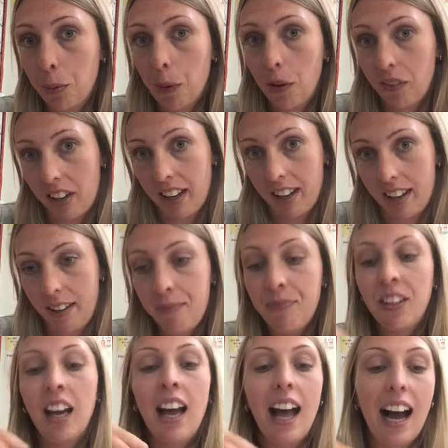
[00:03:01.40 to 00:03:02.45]
pot here.
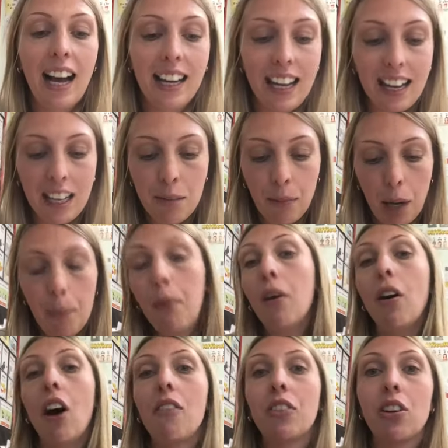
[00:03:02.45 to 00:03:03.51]
And in my
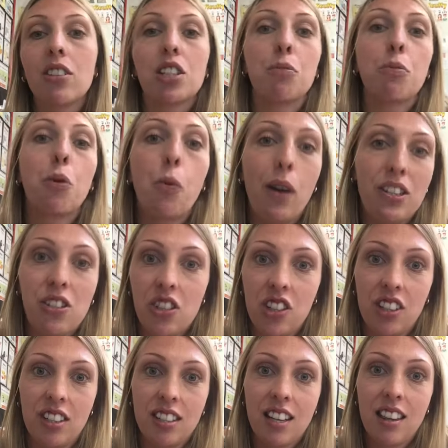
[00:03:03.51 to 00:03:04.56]
pot, I've got some
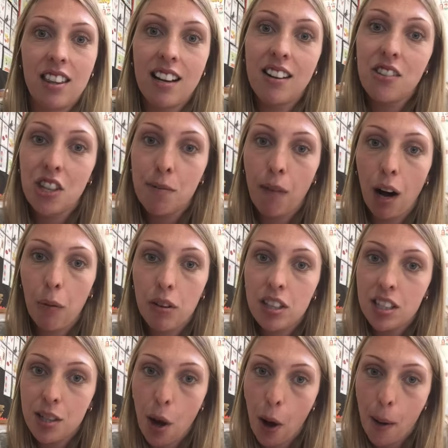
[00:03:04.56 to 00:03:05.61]
questions, so things you might
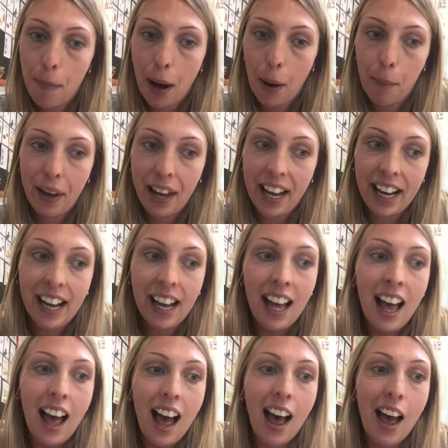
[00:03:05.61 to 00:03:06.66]
want to know about me,
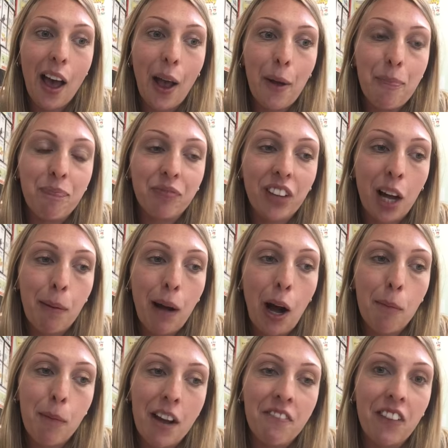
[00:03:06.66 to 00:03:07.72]

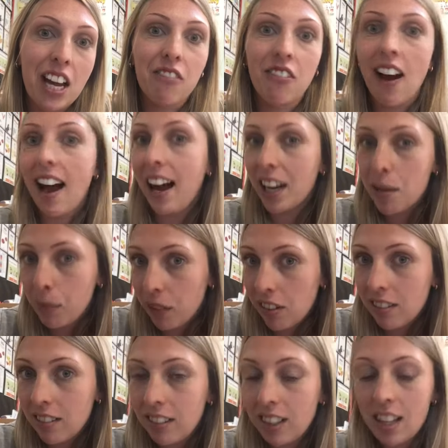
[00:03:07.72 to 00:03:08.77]
about my favourite
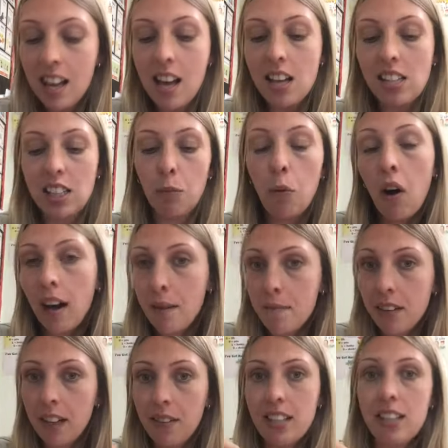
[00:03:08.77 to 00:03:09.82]
animal. So what
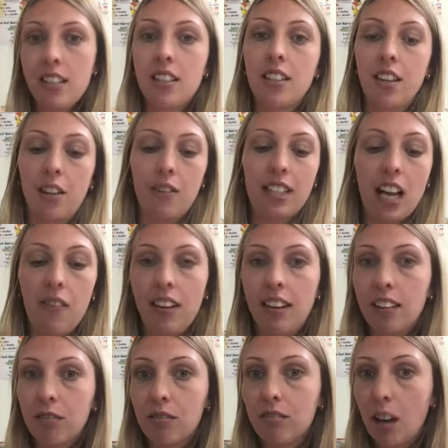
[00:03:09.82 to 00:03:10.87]
I'm going to do is have a
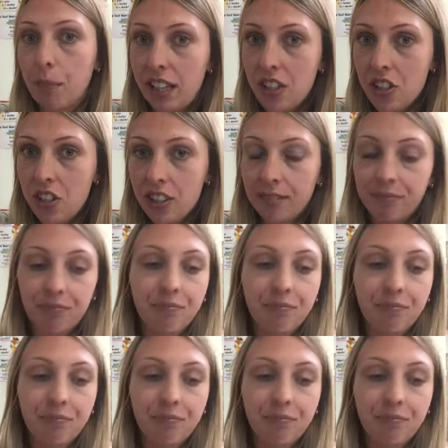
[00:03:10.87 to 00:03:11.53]
little rummage